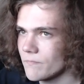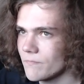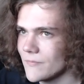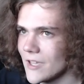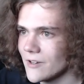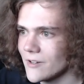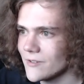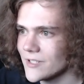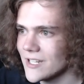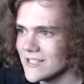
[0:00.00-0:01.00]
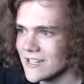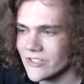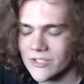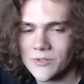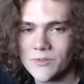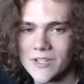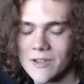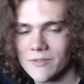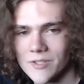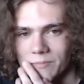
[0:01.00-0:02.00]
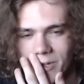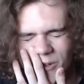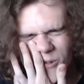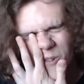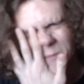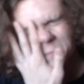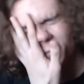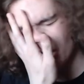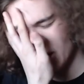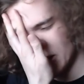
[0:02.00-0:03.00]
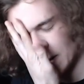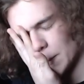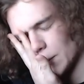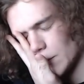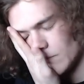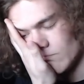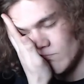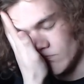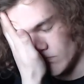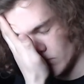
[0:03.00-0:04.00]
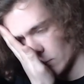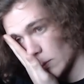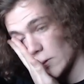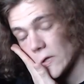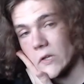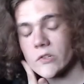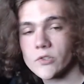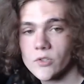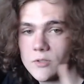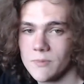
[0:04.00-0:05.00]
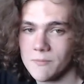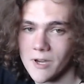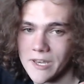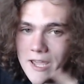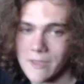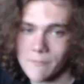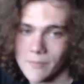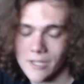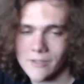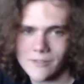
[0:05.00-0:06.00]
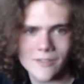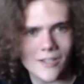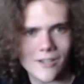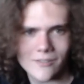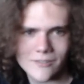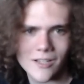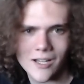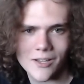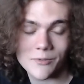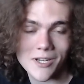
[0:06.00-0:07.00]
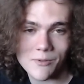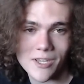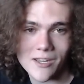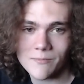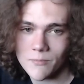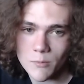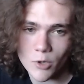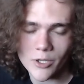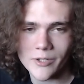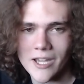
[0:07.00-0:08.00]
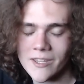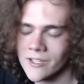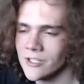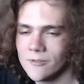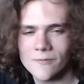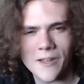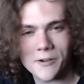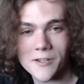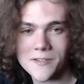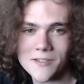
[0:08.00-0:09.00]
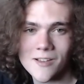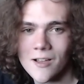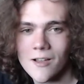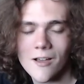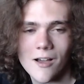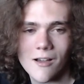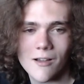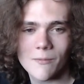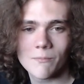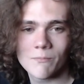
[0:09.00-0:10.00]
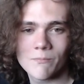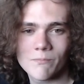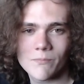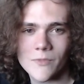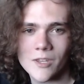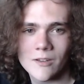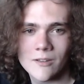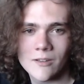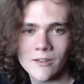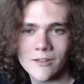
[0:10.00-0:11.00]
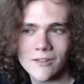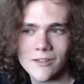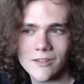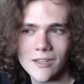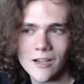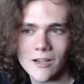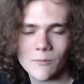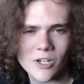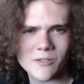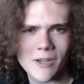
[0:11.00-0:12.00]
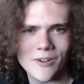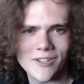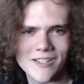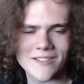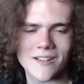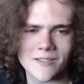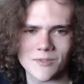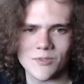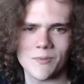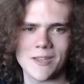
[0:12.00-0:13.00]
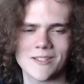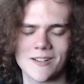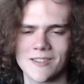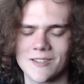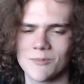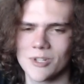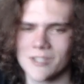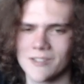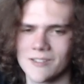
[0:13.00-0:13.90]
yeah, I don't know. Today's actually Tuesday, which is pretty cool. Um, it should be Monday, but you know, uh, three-day weekend, Memorial Day. Thank you, veterans. Um, yeah, I'm washing my hoodie because I got some toothpaste on it this morning.